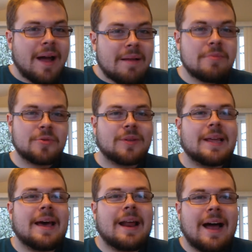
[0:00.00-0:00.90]
problems with
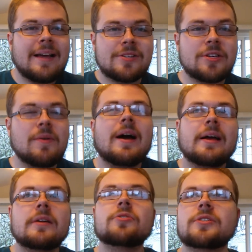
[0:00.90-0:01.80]
that. I do.
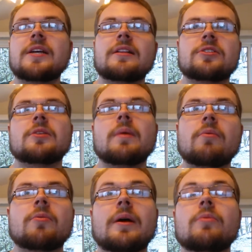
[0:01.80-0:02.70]
I understand that some people
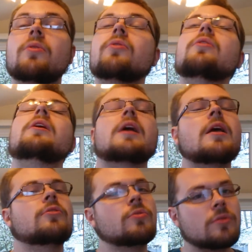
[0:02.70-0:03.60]
are going to be like,
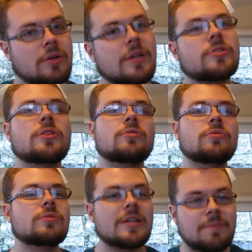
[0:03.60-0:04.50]
well, you're looking too
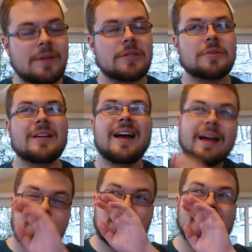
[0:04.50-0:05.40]
deep into it.
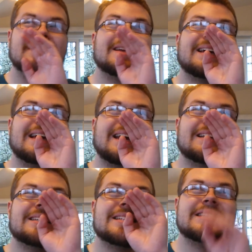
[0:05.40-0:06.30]
But
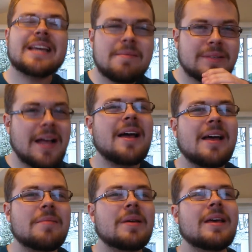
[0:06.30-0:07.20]
at the same
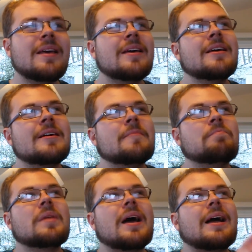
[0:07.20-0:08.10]
time,
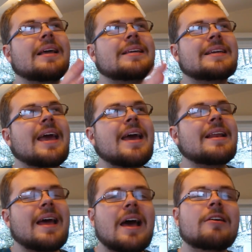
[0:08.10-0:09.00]
I
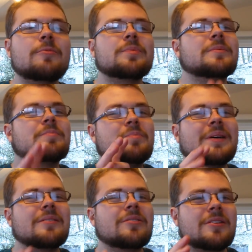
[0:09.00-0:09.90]
can't help
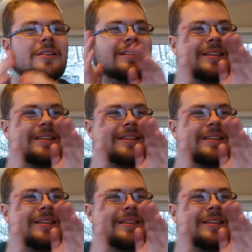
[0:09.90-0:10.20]
but look